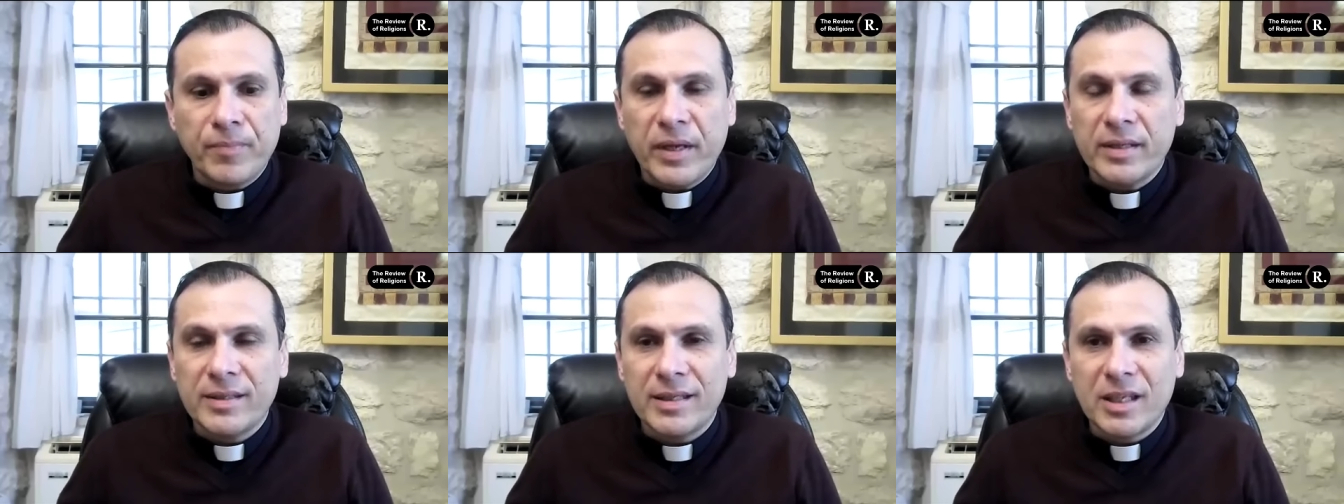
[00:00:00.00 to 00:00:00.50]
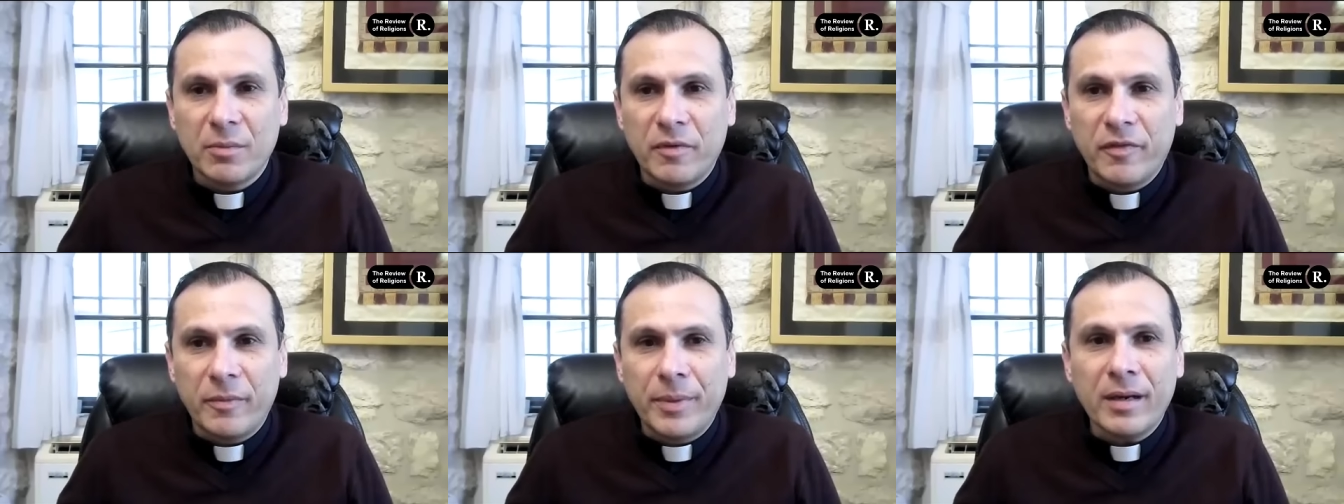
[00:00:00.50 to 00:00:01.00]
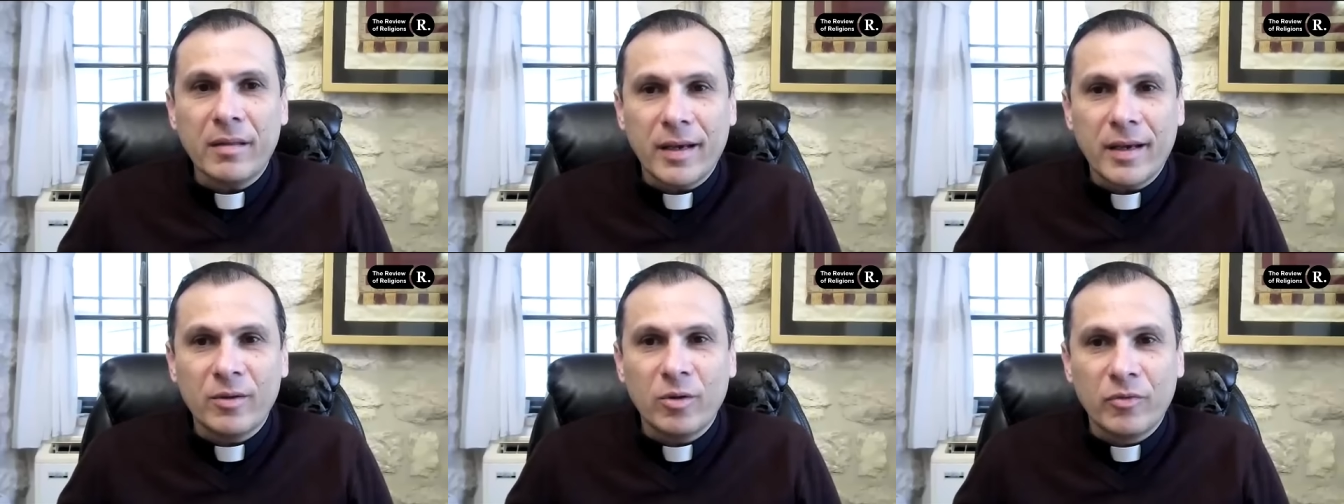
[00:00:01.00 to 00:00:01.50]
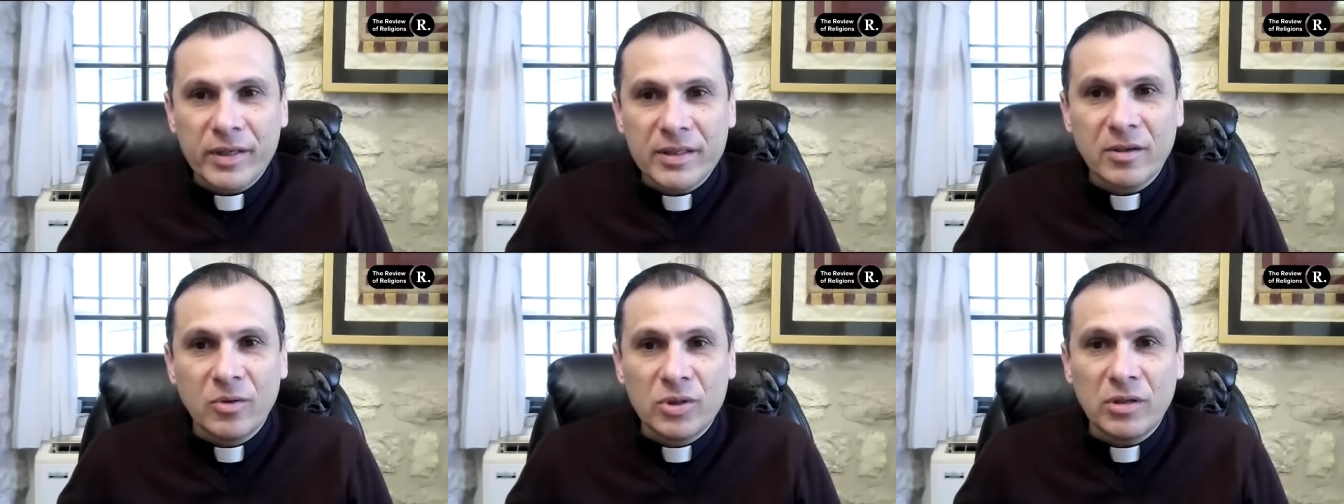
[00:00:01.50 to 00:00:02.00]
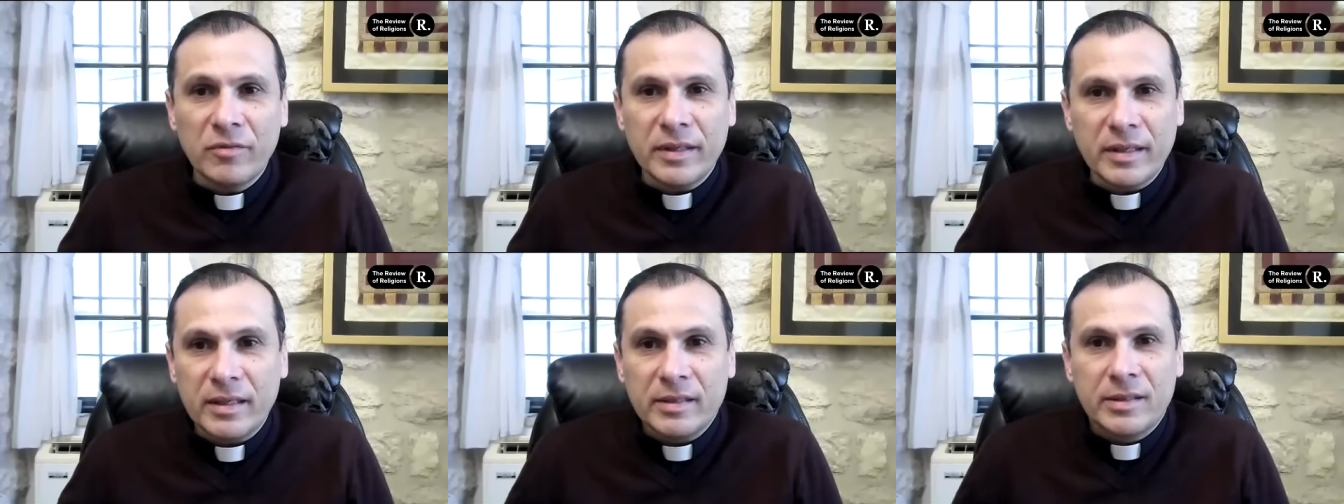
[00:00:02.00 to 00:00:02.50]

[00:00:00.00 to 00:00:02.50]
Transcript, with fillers: a system of apartheid, of exclusivity.